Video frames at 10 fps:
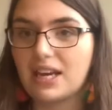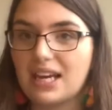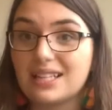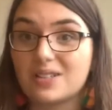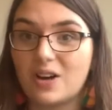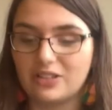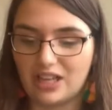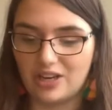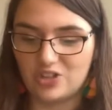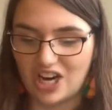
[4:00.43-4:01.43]
It's called
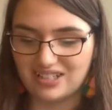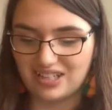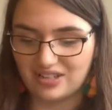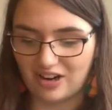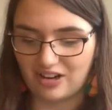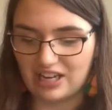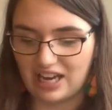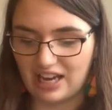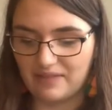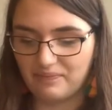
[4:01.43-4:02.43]
Enchanted
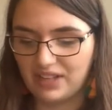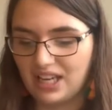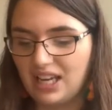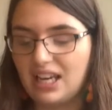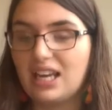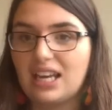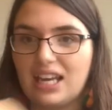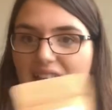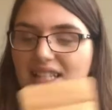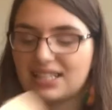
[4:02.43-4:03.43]
Narnia.
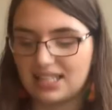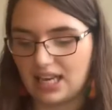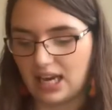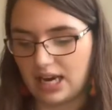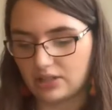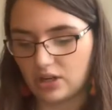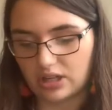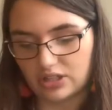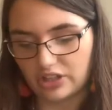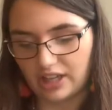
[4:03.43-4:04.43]
It's a
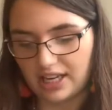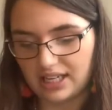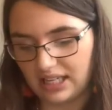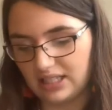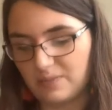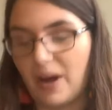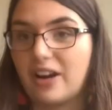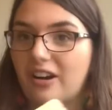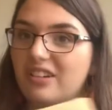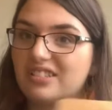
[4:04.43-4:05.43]
Turkish Delight
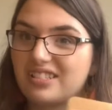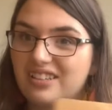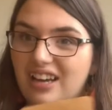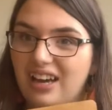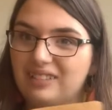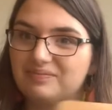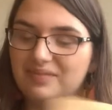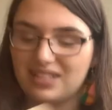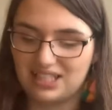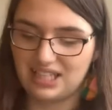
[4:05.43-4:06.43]
inspired
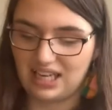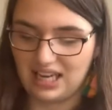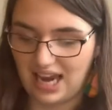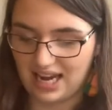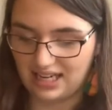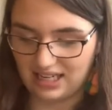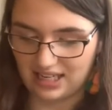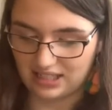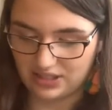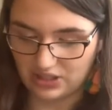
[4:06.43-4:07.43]
tea, and it
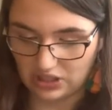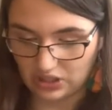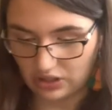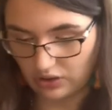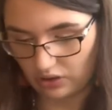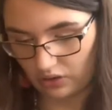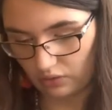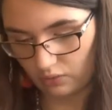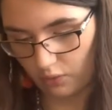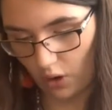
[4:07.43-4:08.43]
is
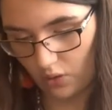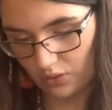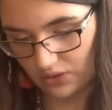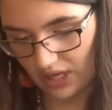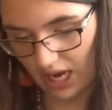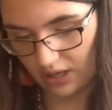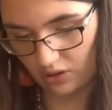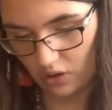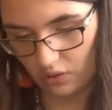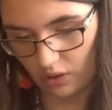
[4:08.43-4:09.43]
rose and
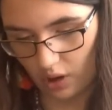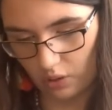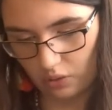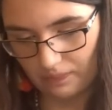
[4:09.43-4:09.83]
cocoa.